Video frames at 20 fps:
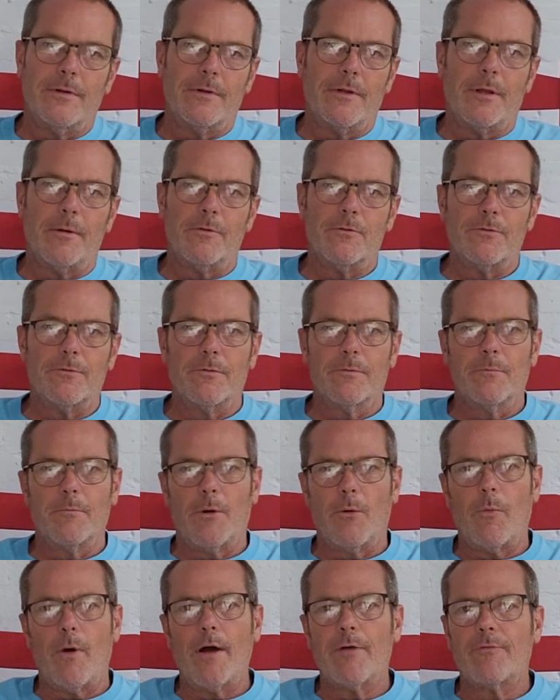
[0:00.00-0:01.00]
that
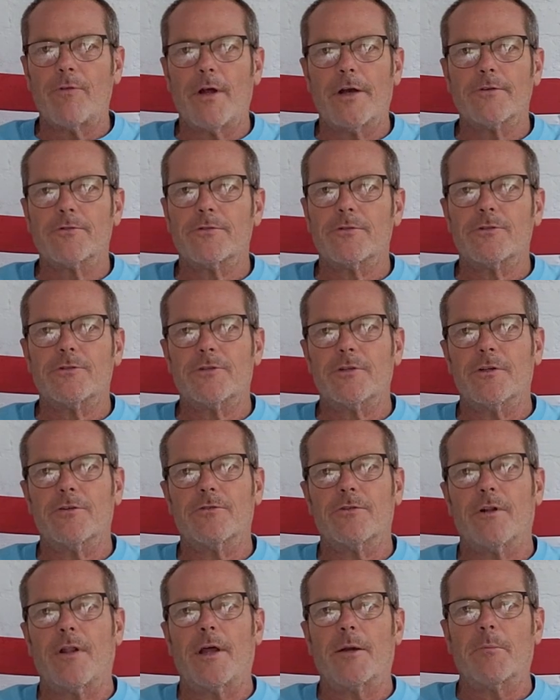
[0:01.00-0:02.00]
my wife likes because she
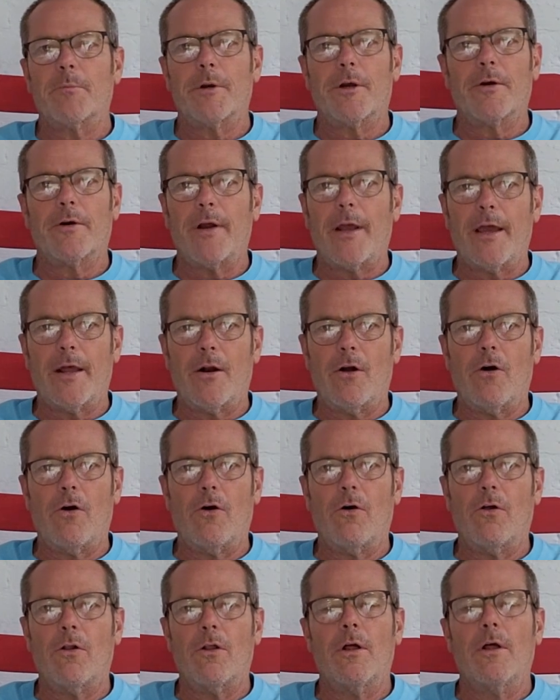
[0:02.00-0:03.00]
doesn't like beer at
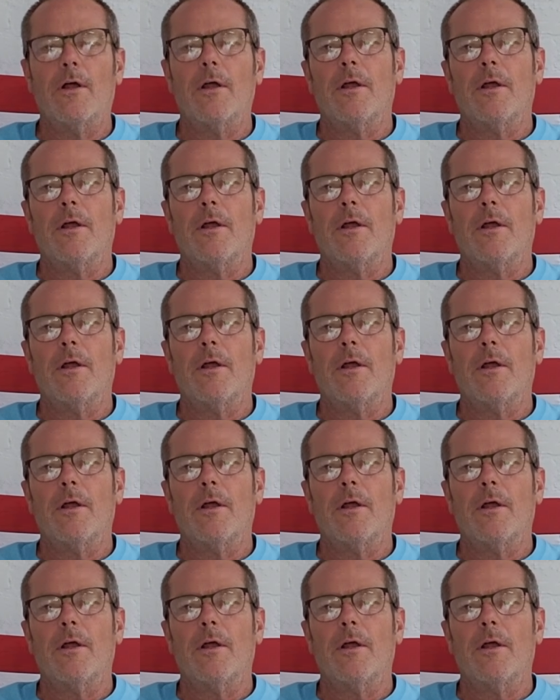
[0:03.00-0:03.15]
all.